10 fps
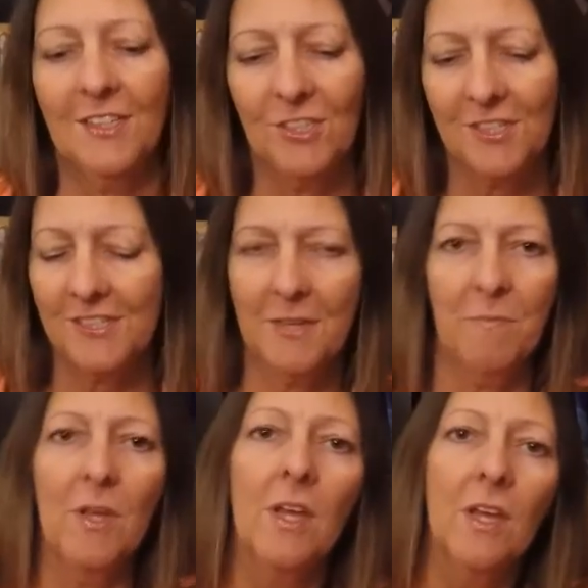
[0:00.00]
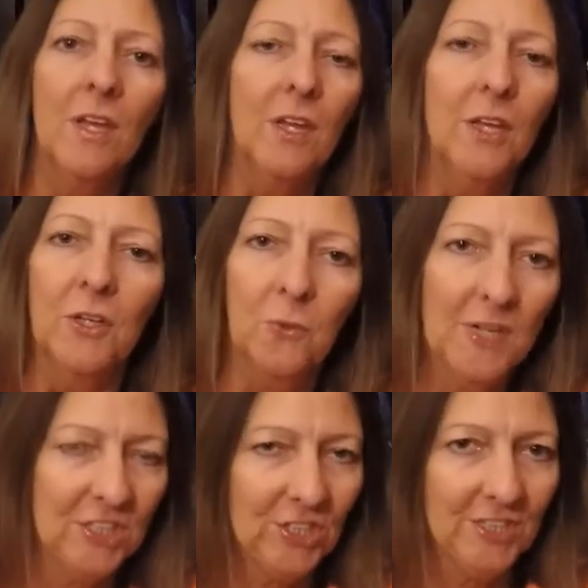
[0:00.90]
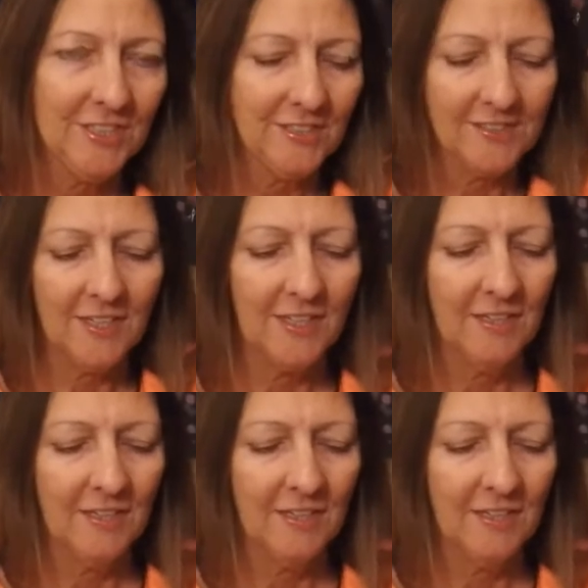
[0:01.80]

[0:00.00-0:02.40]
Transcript: Just some questions